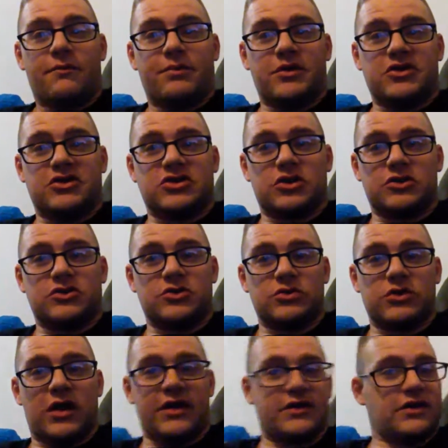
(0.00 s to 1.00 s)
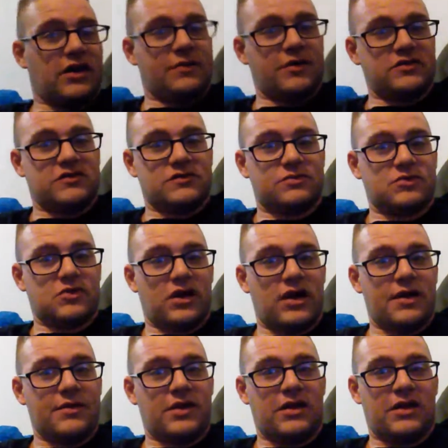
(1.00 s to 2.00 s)
Be sure to like, comment,
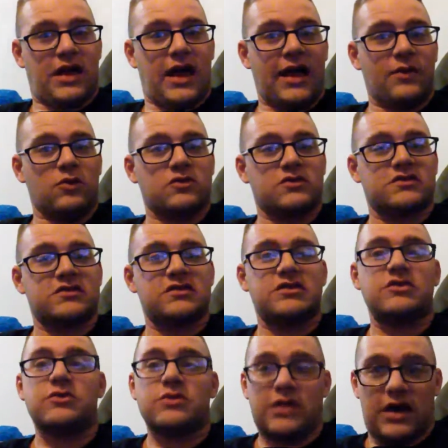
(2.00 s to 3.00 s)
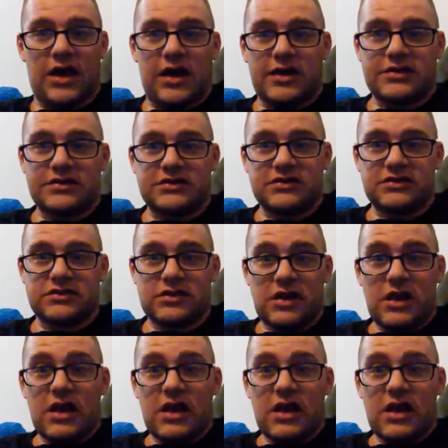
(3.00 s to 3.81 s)
subscribe, and I will see you guys.